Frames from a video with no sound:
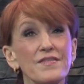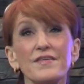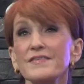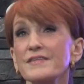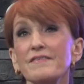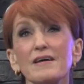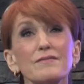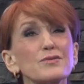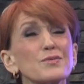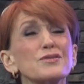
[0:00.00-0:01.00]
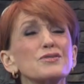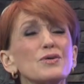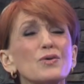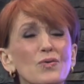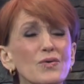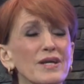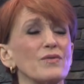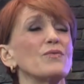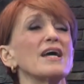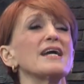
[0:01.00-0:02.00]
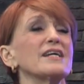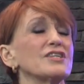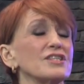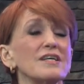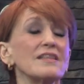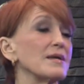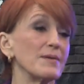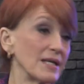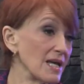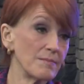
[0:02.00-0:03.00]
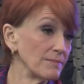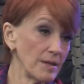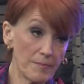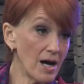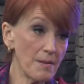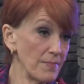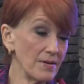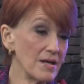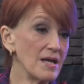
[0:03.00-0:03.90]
the survivors were so enraged and they became a mob,